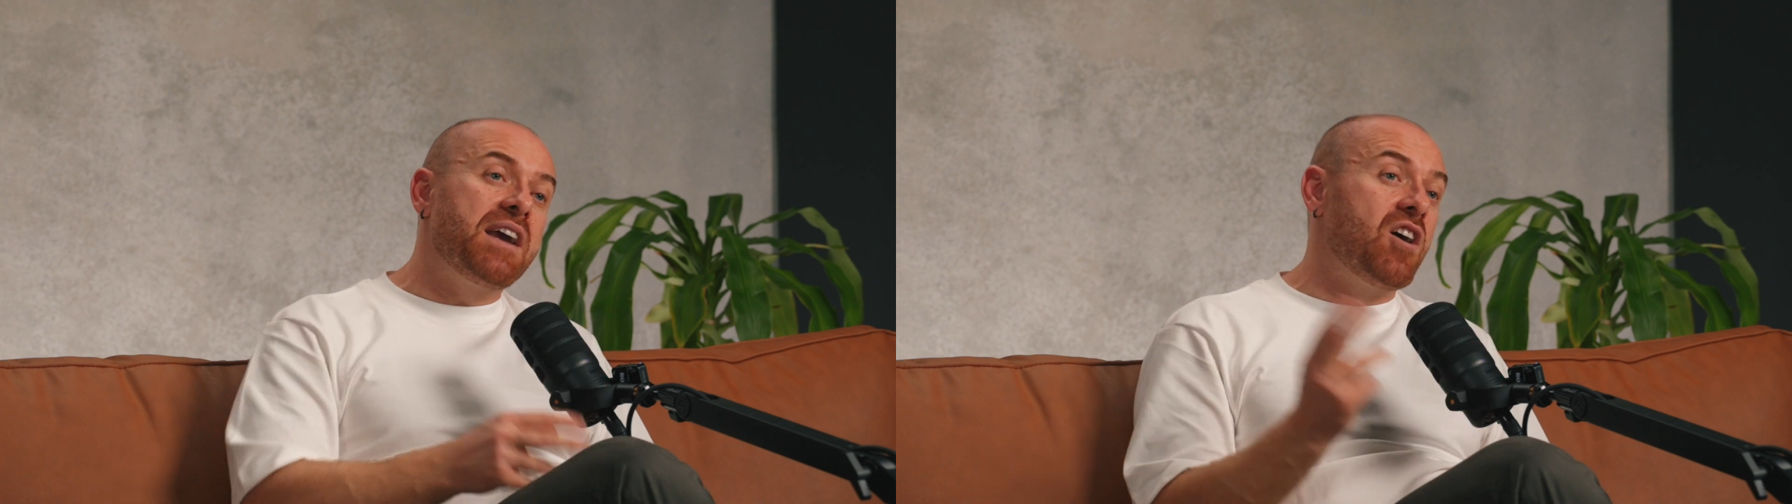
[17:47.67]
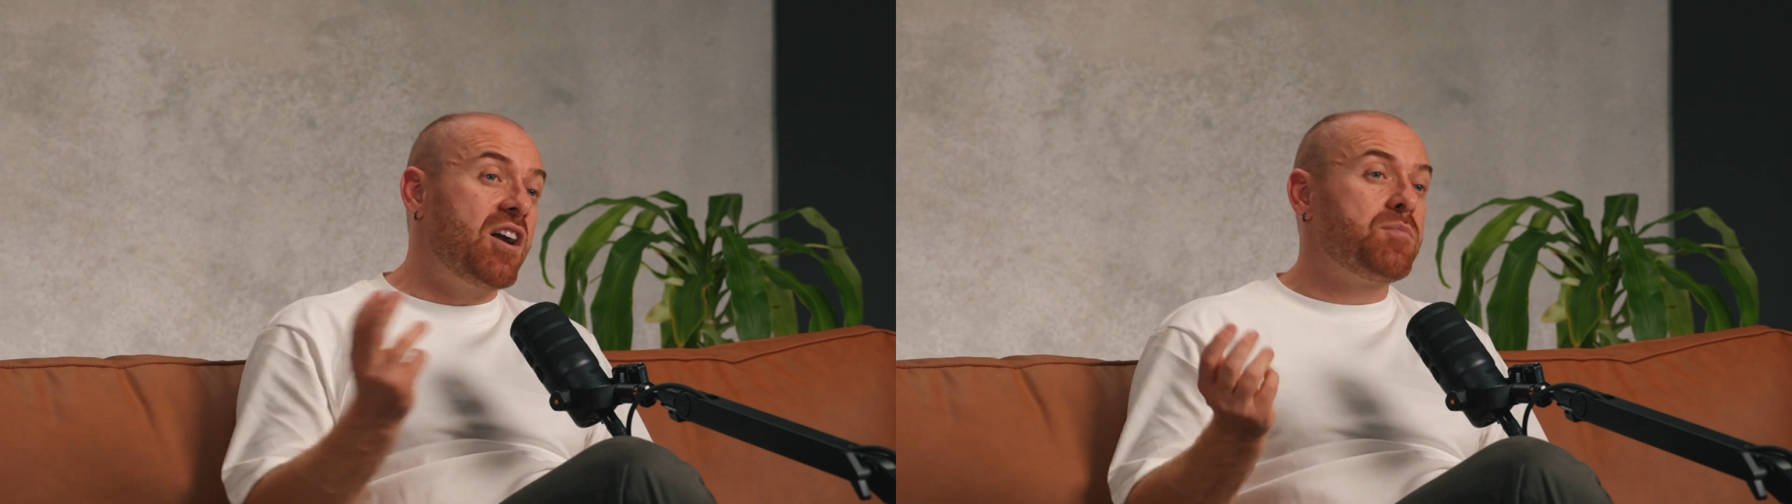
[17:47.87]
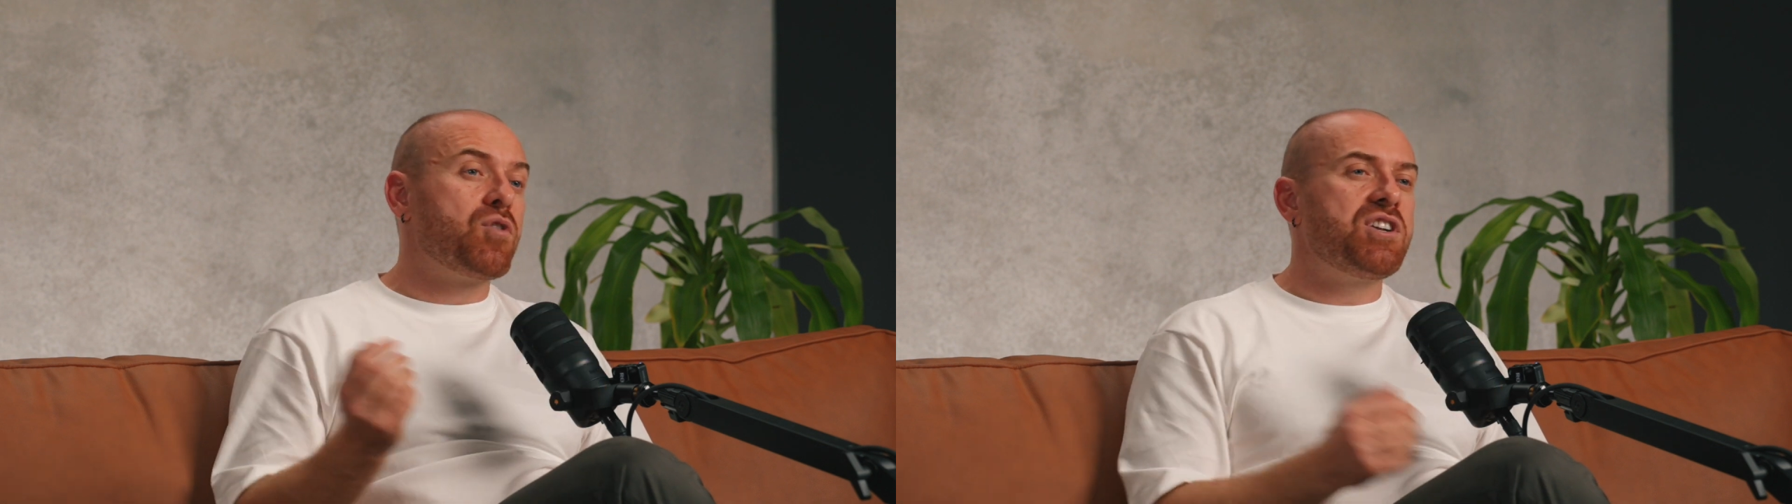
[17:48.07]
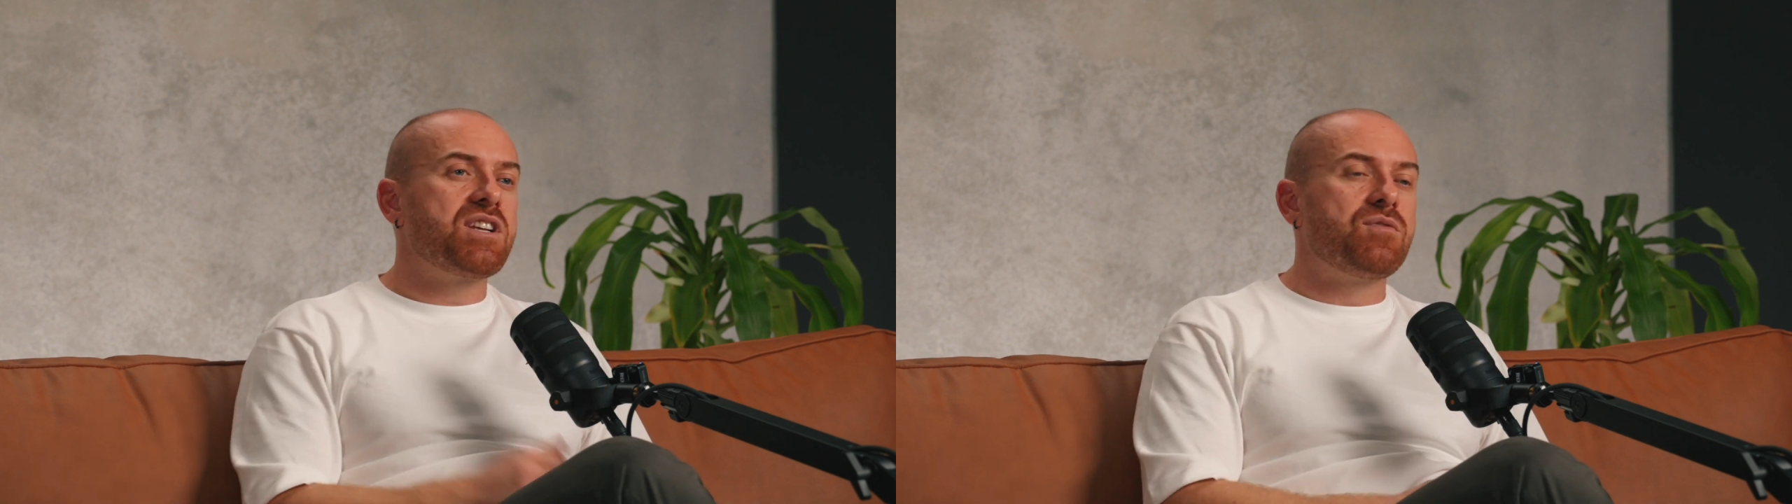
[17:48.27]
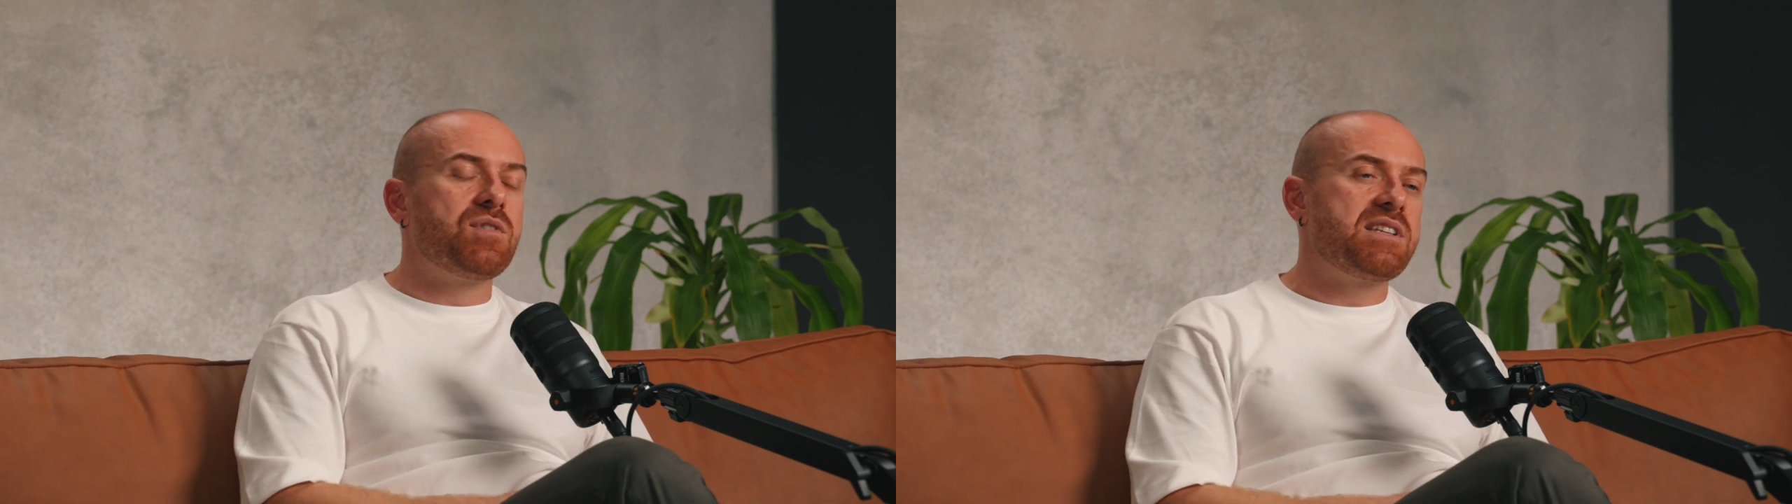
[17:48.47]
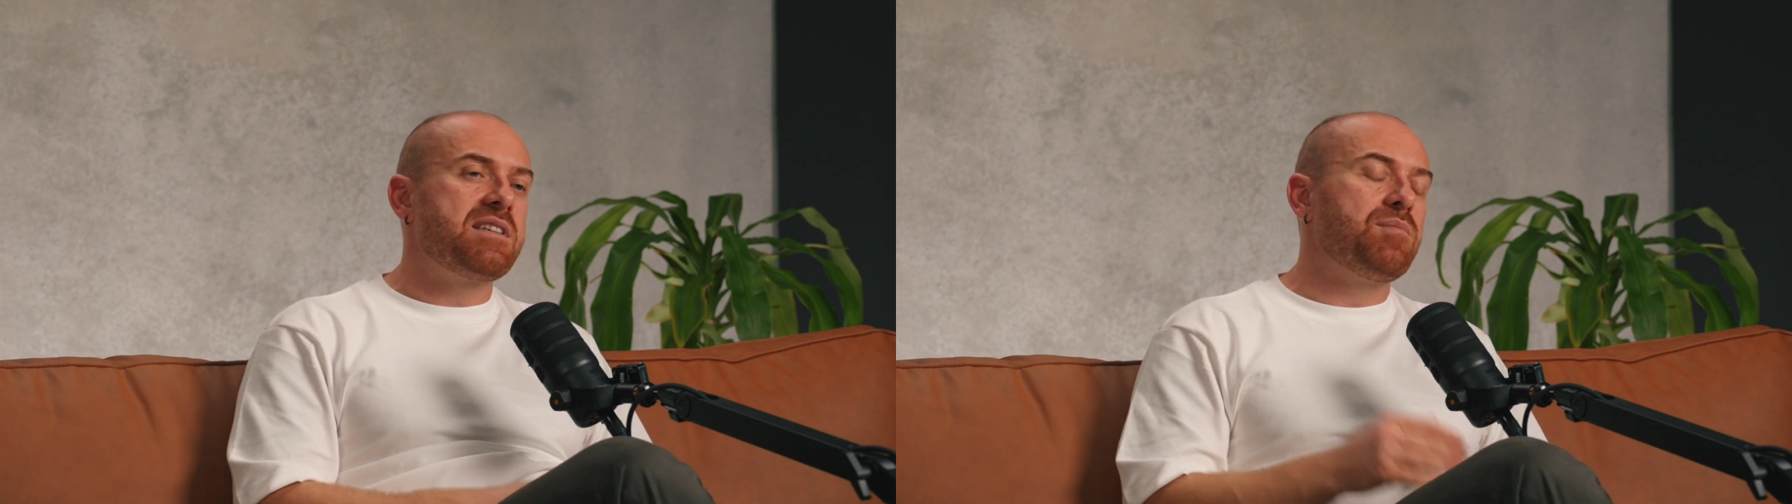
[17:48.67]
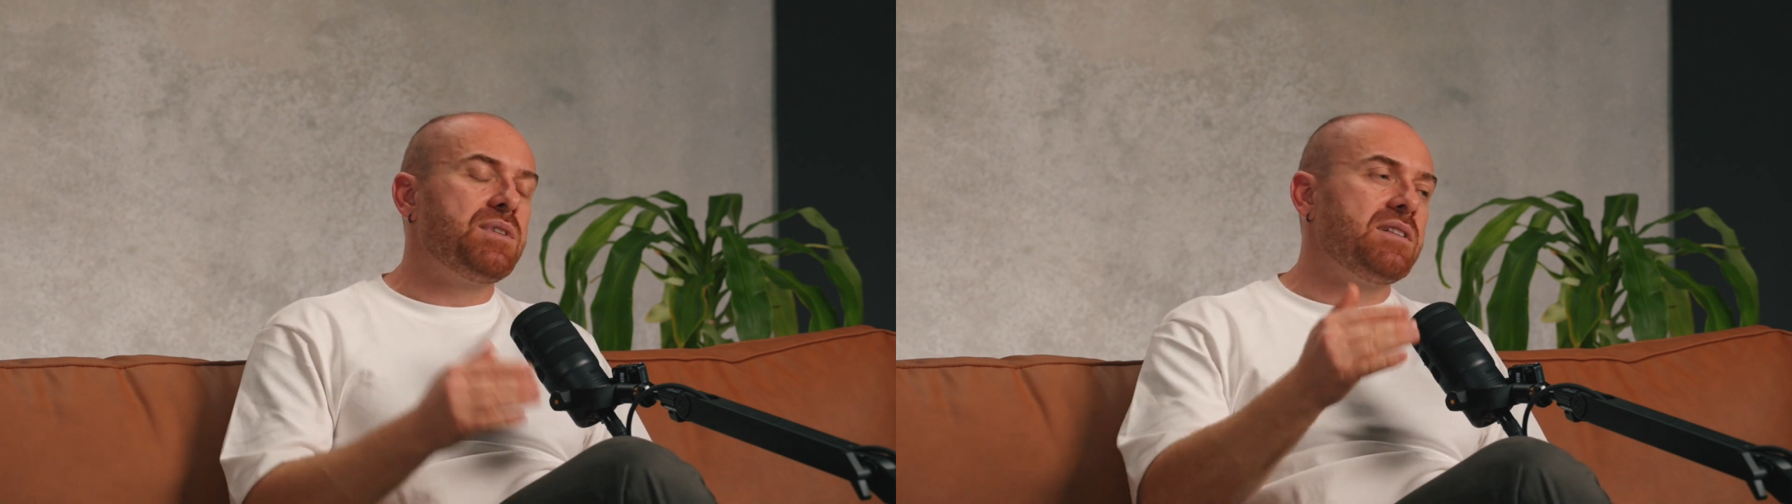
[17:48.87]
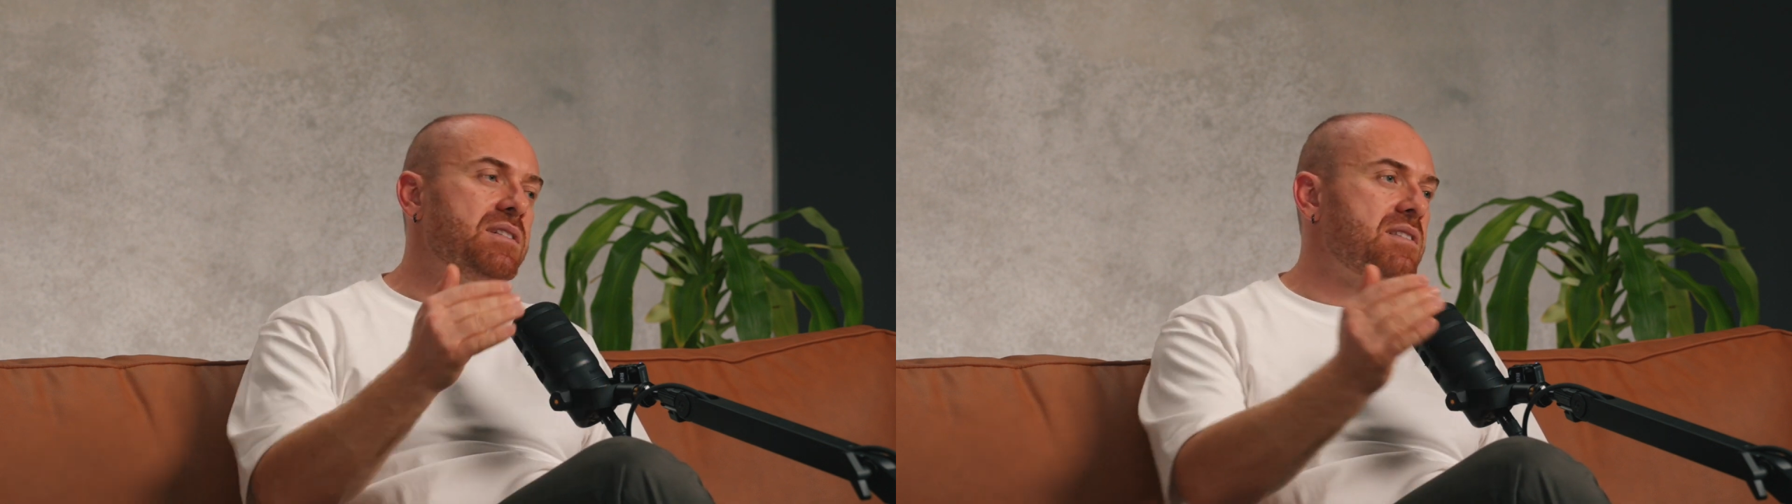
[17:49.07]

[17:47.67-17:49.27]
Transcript: iconic project, for example,